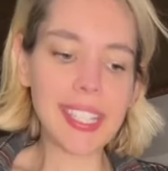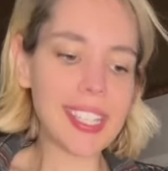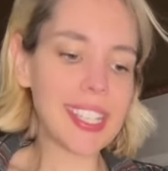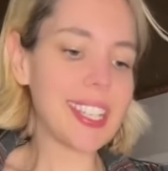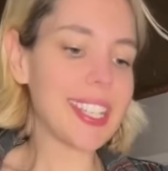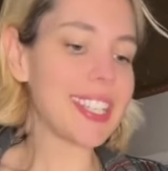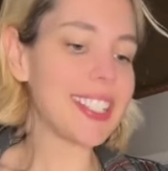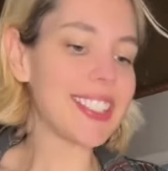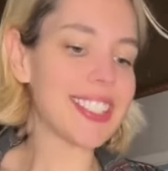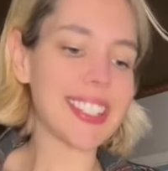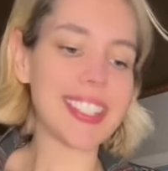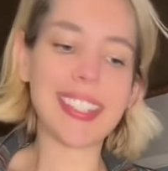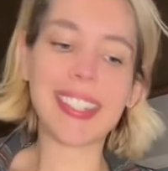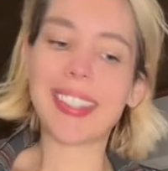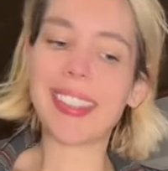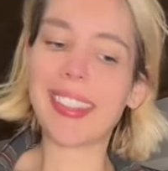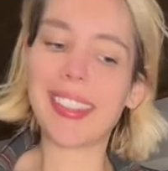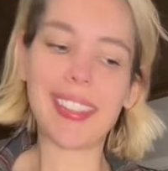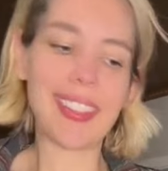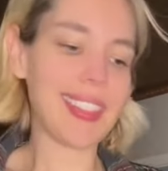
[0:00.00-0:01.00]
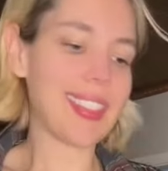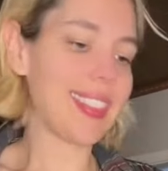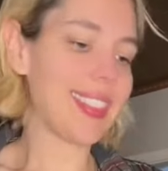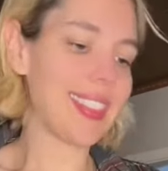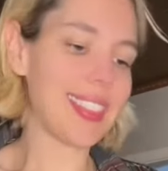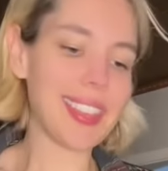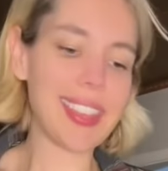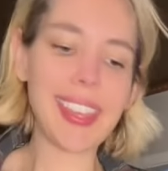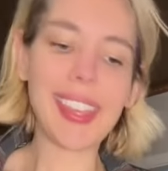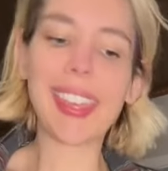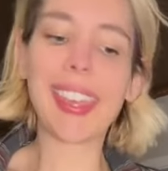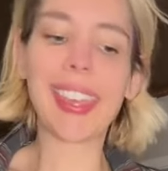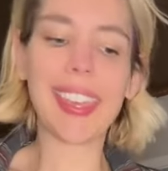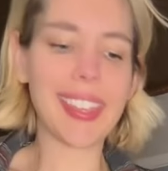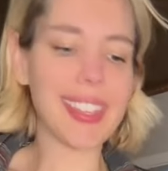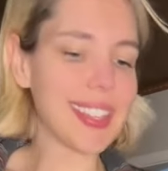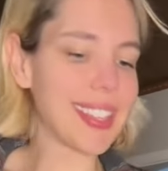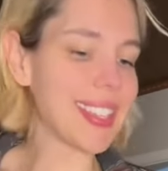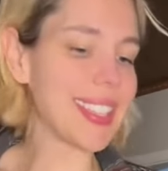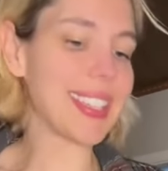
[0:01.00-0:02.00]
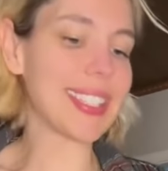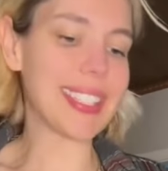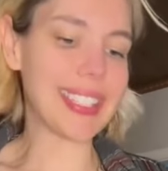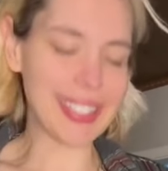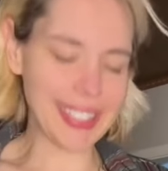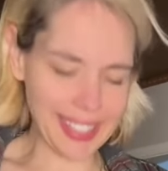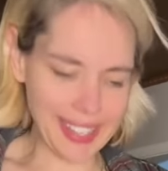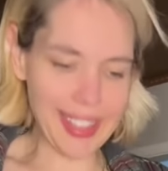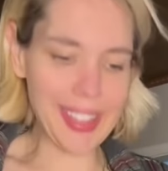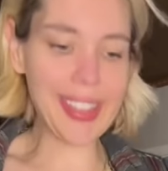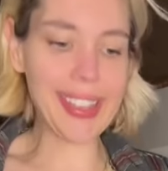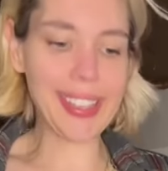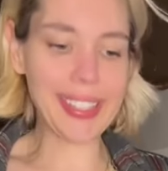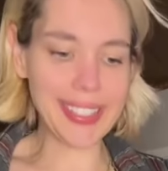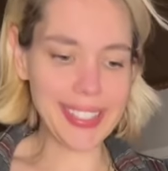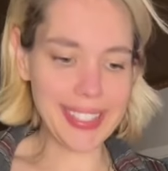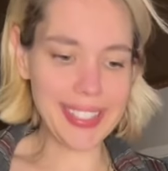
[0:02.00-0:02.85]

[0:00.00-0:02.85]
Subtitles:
it just thickens. Yes.